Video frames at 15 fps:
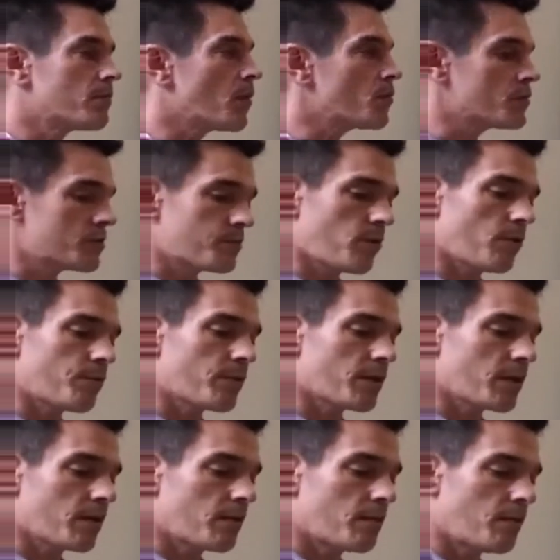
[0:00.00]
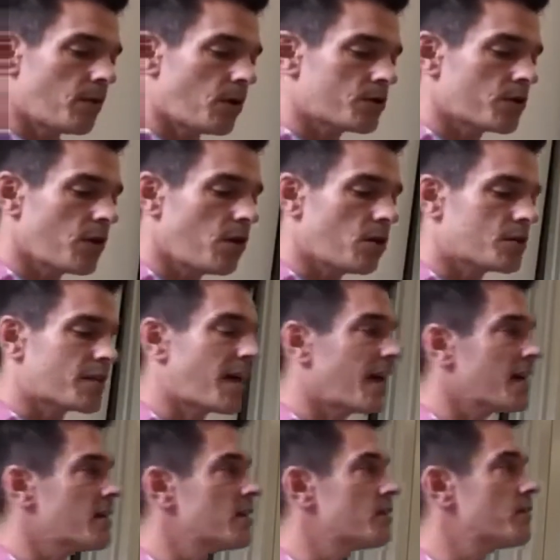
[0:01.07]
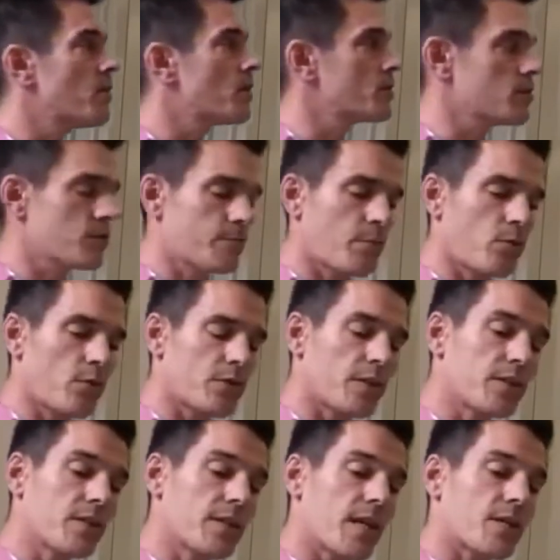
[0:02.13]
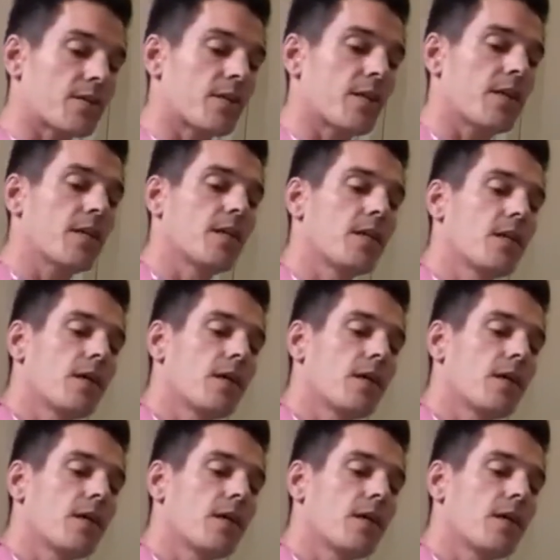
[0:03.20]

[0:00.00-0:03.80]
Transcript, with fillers: the most popular martial arts and martial sports internationally.